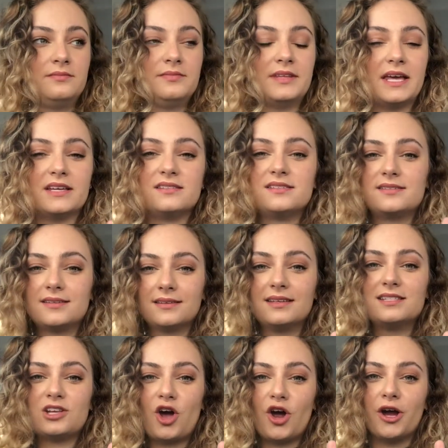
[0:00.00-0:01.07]
There still
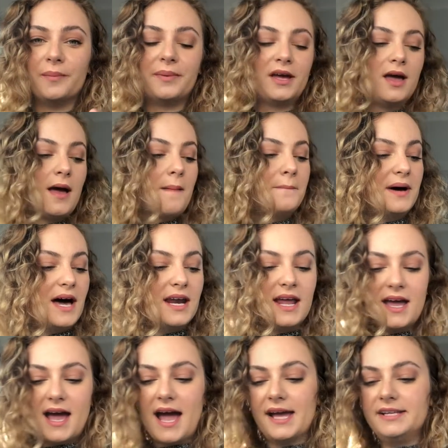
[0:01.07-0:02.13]
is hope. But
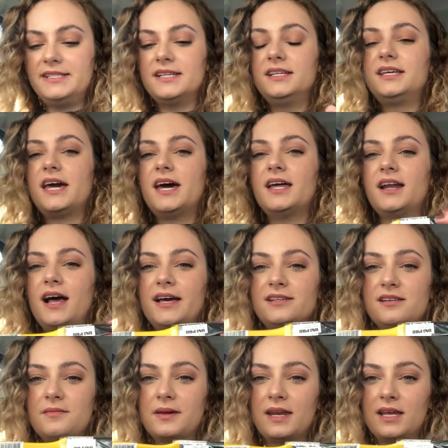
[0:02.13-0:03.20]
I
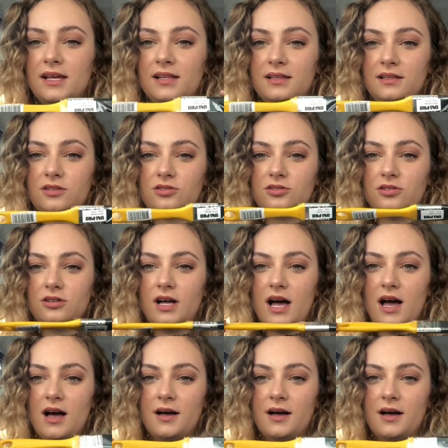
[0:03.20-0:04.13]
ended up getting a little